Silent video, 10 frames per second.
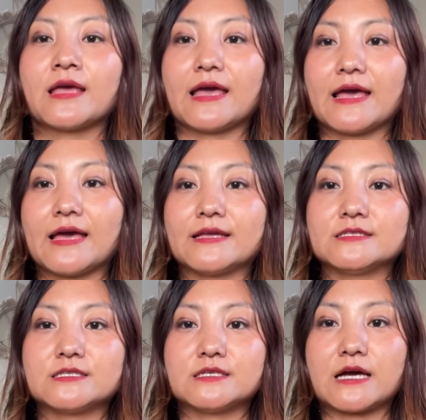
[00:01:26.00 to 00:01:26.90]

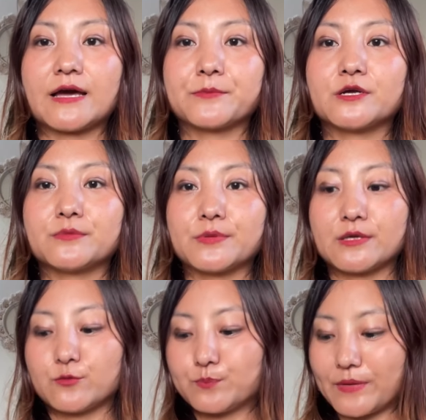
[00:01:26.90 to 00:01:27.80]
and I'm gonna
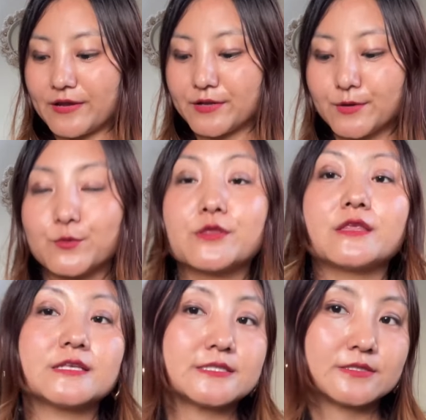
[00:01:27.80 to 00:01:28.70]
be pairing with
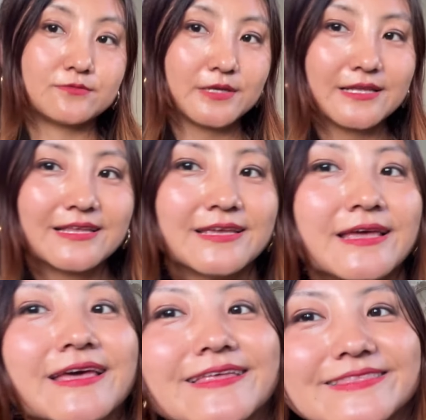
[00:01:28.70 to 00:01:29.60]
this really
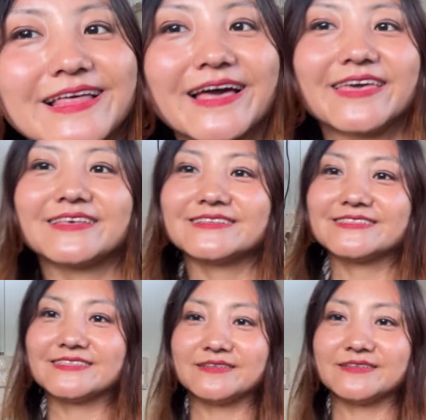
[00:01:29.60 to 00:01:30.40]
nice